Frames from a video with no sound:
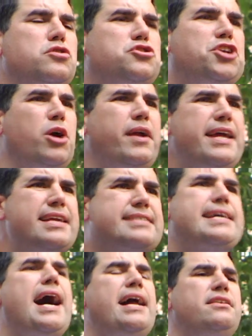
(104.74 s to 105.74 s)
Julian
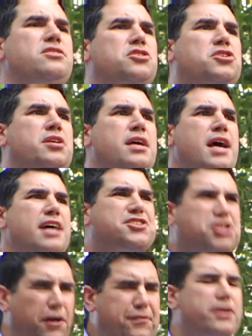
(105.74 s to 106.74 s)
Assange has
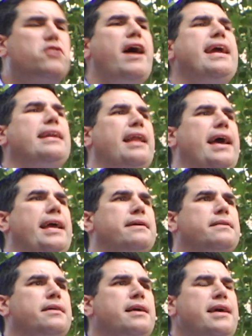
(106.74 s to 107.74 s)
suffered greatly.
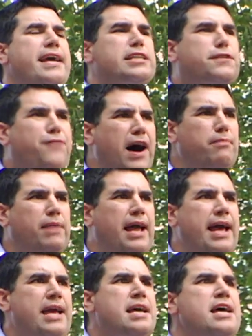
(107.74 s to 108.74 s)
His
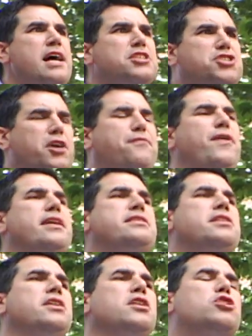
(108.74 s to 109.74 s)
family has suffered
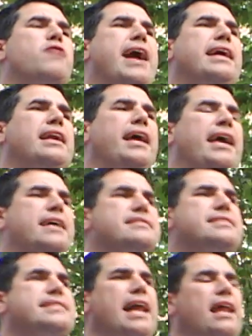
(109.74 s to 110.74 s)
greatly, and
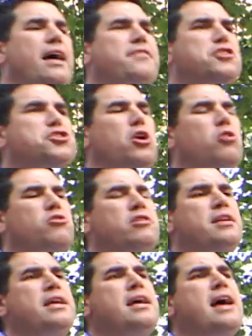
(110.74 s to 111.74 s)
Stella and the
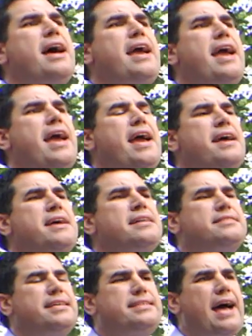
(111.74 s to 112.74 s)
children are here
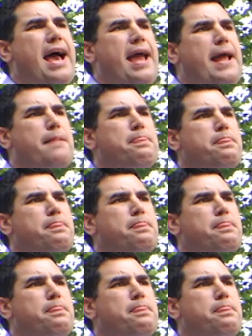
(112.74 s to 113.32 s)
today.